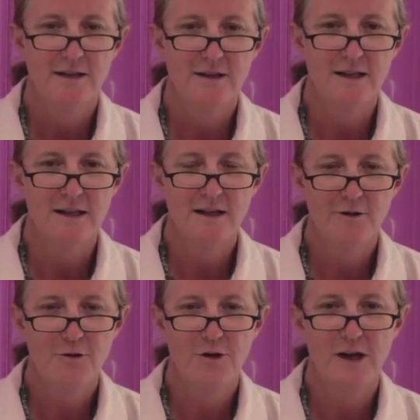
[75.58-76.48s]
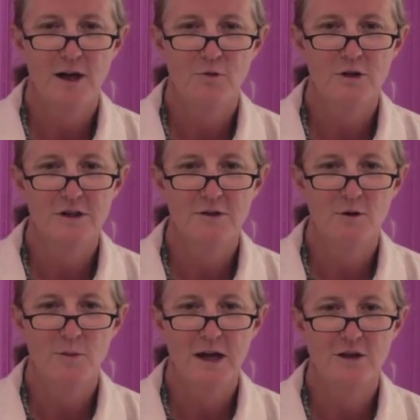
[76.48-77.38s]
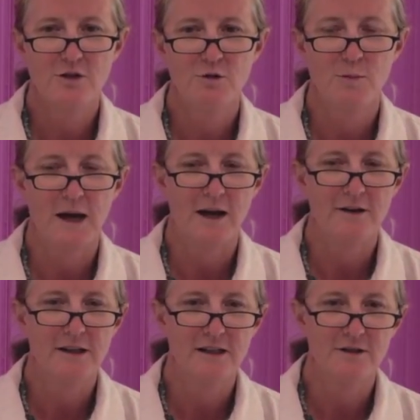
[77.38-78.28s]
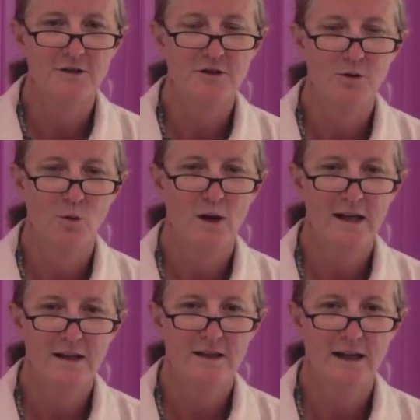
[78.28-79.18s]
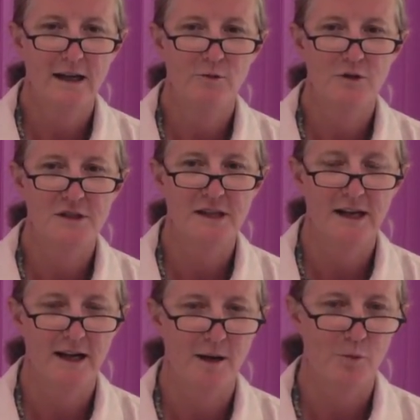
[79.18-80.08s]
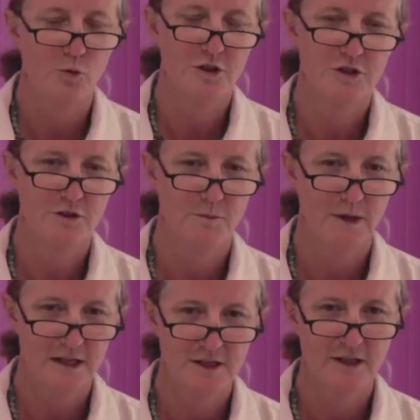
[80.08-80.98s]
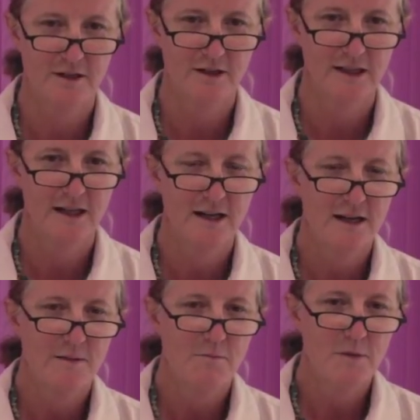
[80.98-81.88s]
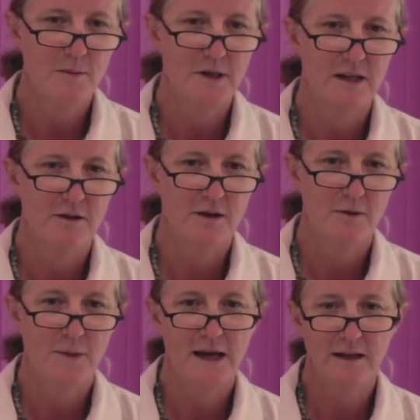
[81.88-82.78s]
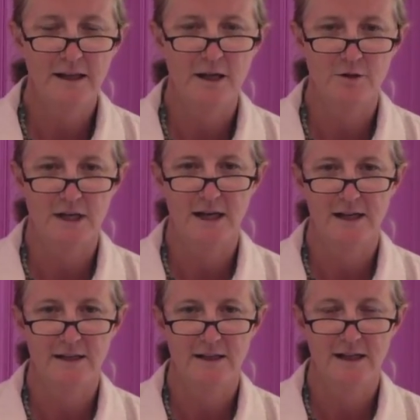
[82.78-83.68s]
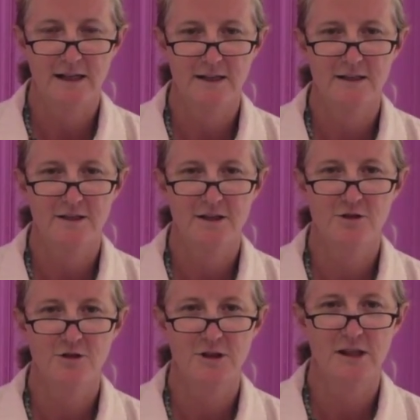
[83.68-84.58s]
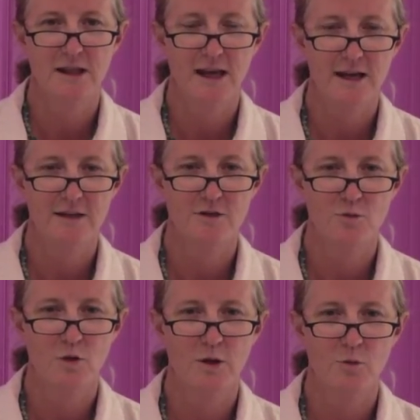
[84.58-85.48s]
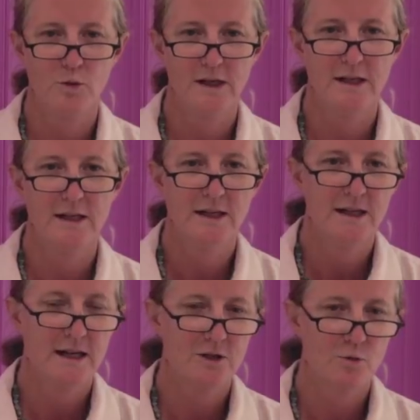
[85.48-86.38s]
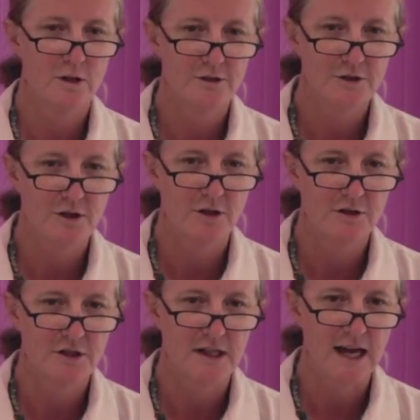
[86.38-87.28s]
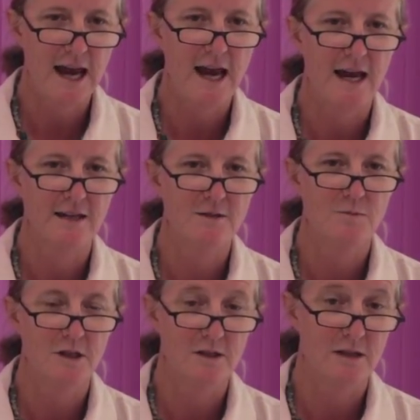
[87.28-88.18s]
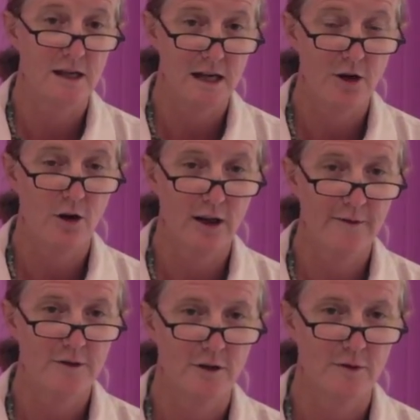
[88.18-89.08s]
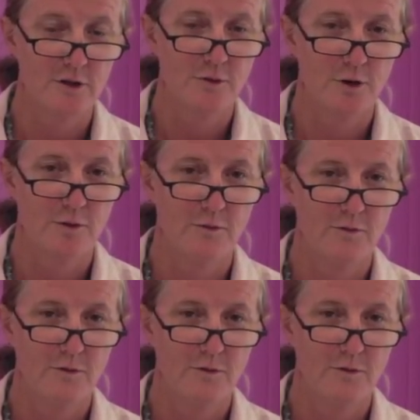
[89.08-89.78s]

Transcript: The other thing I want to remind you about is the way the diet was set up was to basically mimic a paleo diet, and essentially that is what we, as well as dogs and cats, because they eat our leftovers for the